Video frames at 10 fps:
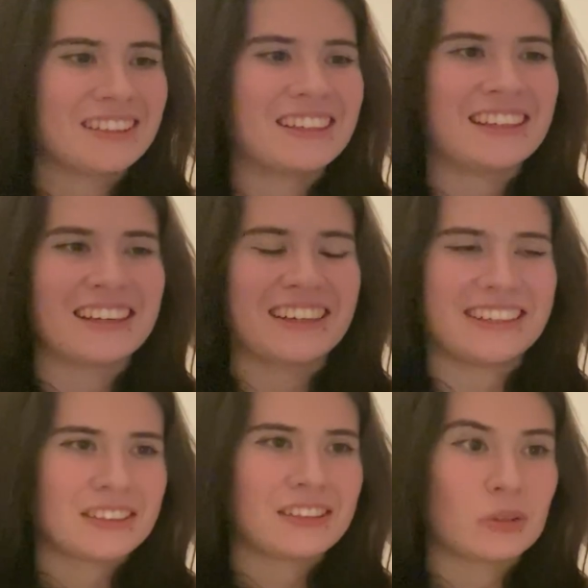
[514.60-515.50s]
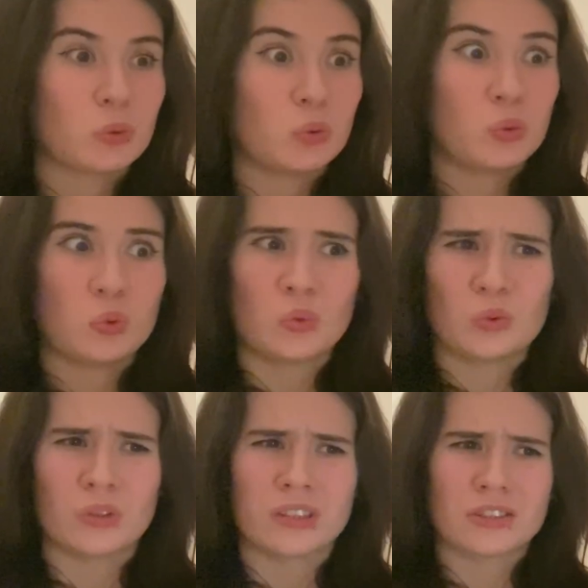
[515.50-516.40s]
Yeah. Ooh,
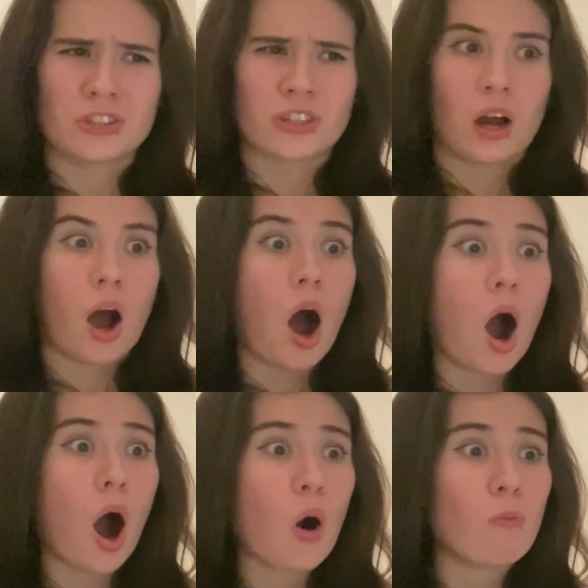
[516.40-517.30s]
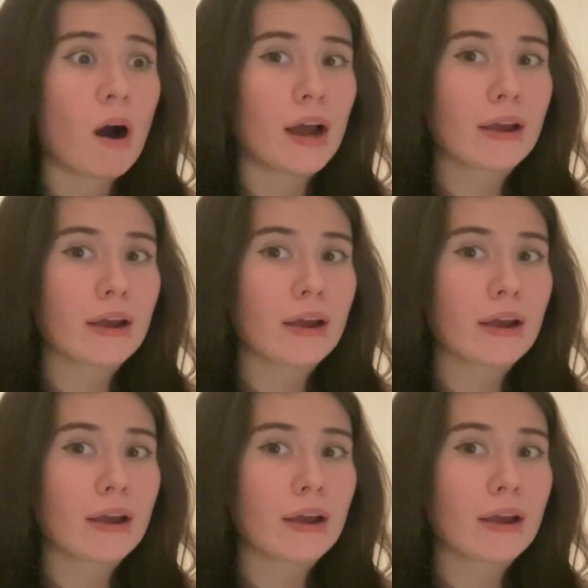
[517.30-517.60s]
this shot. Oh my